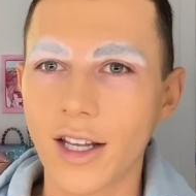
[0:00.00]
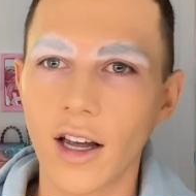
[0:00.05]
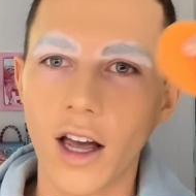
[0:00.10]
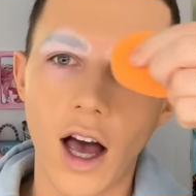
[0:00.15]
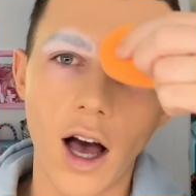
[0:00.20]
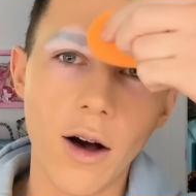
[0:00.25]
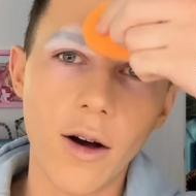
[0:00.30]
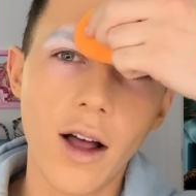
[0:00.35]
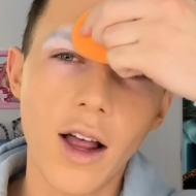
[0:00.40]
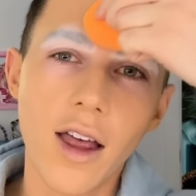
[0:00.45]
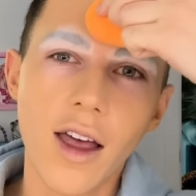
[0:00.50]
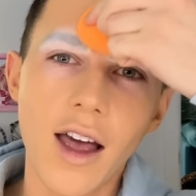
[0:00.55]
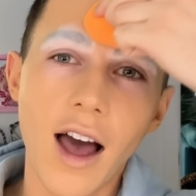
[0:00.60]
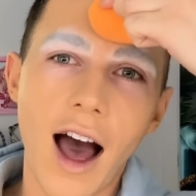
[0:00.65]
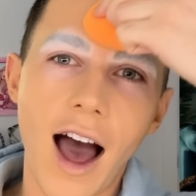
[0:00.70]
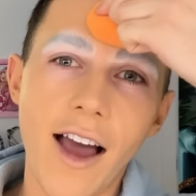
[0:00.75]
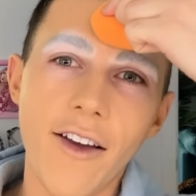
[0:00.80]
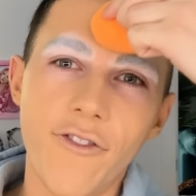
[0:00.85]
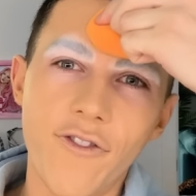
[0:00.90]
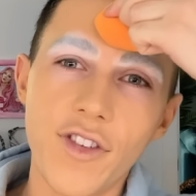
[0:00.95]
ago,
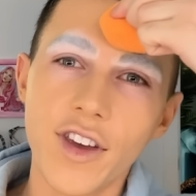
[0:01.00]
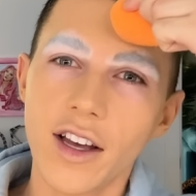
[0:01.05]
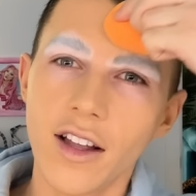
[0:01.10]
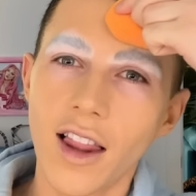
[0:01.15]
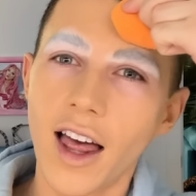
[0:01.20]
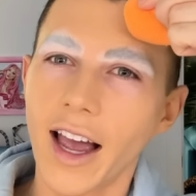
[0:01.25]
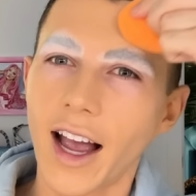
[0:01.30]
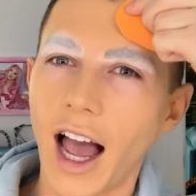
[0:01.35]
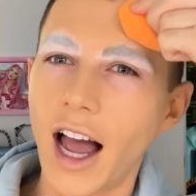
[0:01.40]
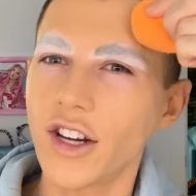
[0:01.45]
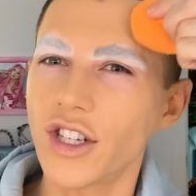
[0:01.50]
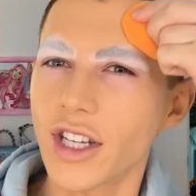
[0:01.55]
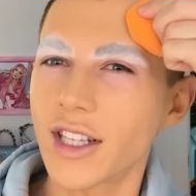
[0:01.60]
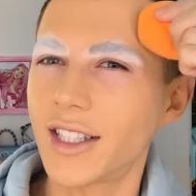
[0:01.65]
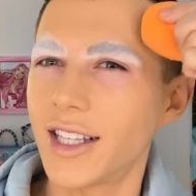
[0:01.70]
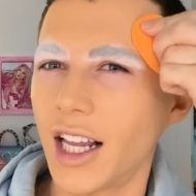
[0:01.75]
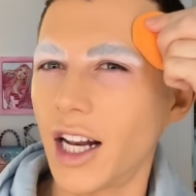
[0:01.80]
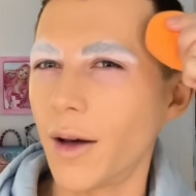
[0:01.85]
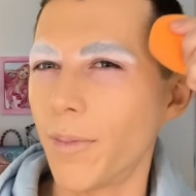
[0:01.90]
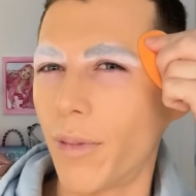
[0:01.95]
I feel like I
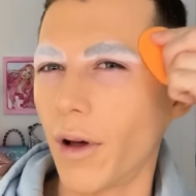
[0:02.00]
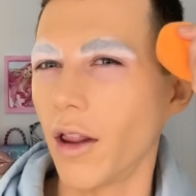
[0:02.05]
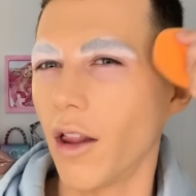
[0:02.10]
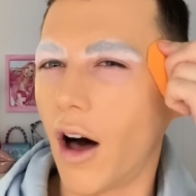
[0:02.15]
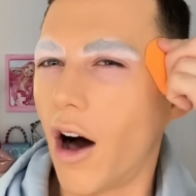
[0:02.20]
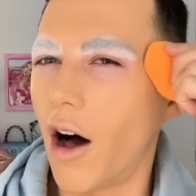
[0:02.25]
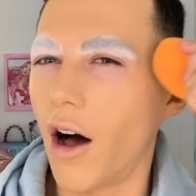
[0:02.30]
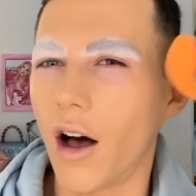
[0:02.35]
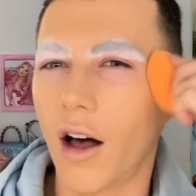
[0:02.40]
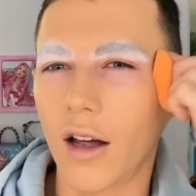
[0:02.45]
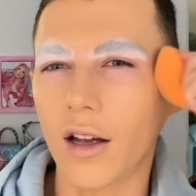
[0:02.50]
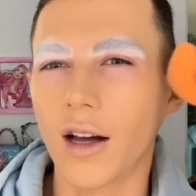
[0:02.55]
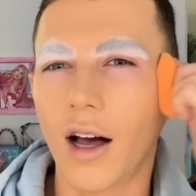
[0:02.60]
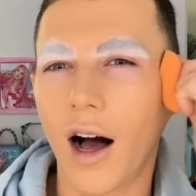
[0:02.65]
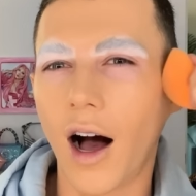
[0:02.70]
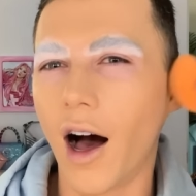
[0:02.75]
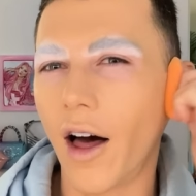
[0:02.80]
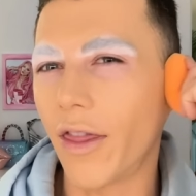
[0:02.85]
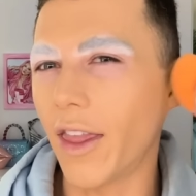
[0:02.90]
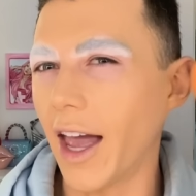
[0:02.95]
just didn't belong
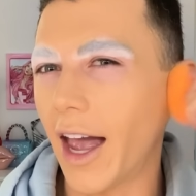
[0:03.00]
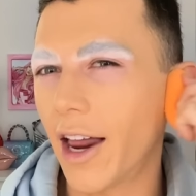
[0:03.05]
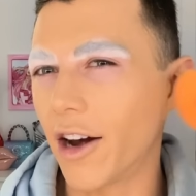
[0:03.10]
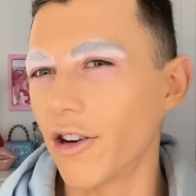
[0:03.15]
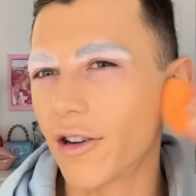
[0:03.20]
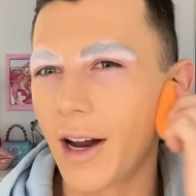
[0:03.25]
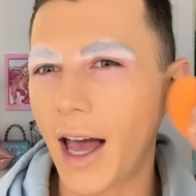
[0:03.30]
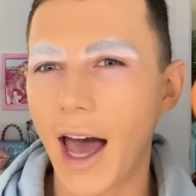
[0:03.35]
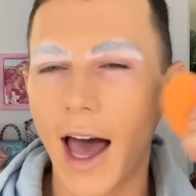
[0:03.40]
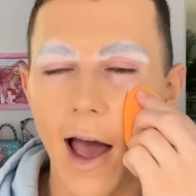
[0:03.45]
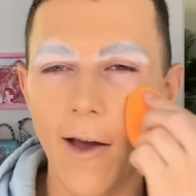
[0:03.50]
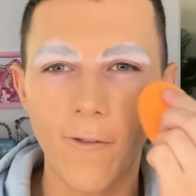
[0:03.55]
on the internet.